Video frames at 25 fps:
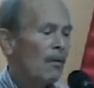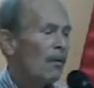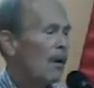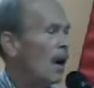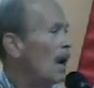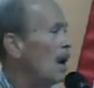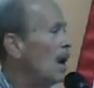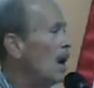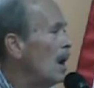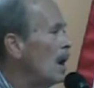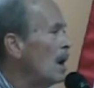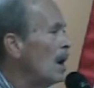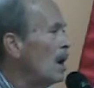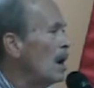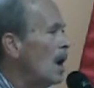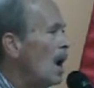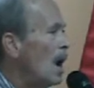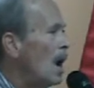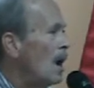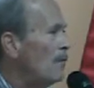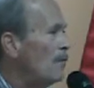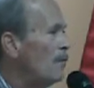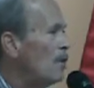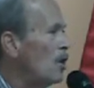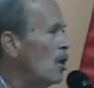Right?
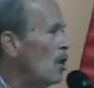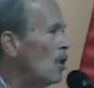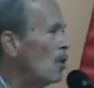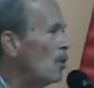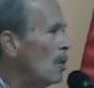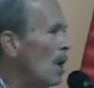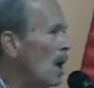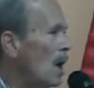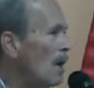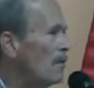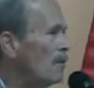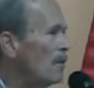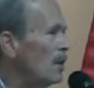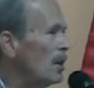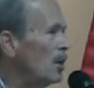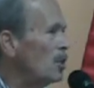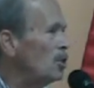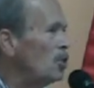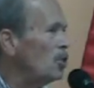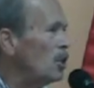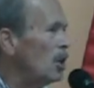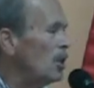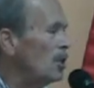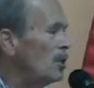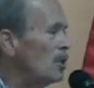If you don't have an
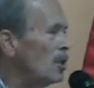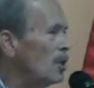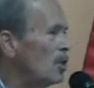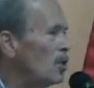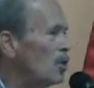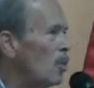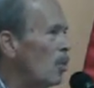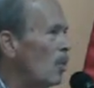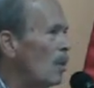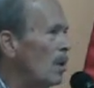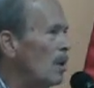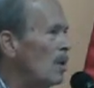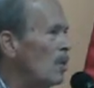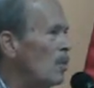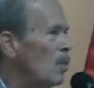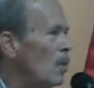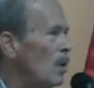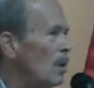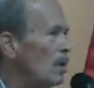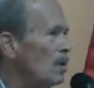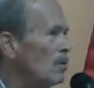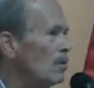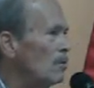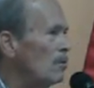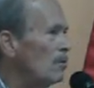Agenda
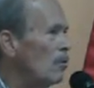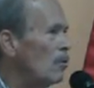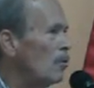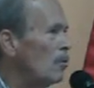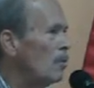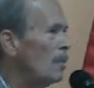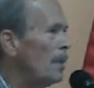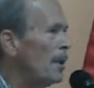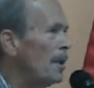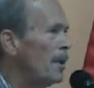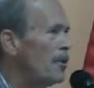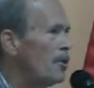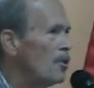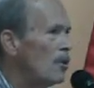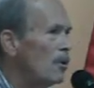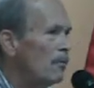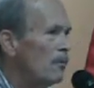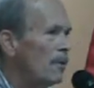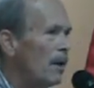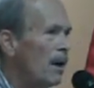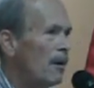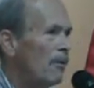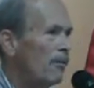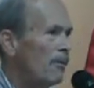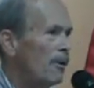21 group in
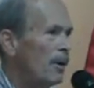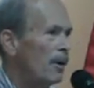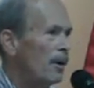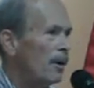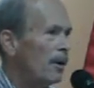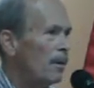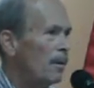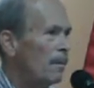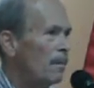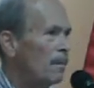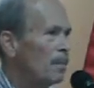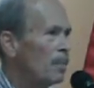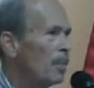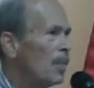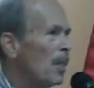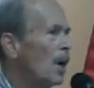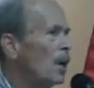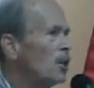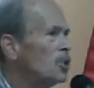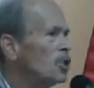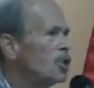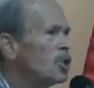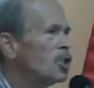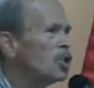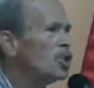your area,
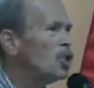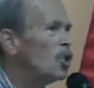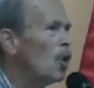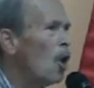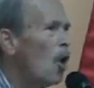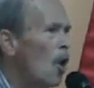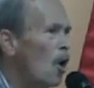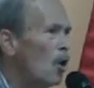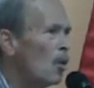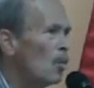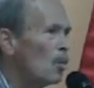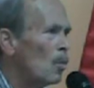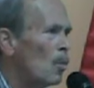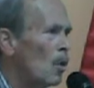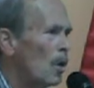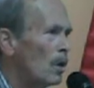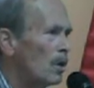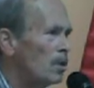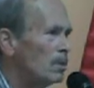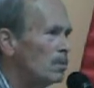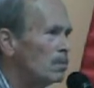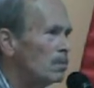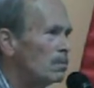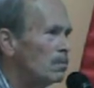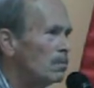start
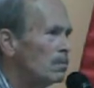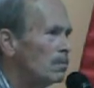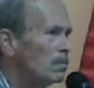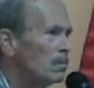one.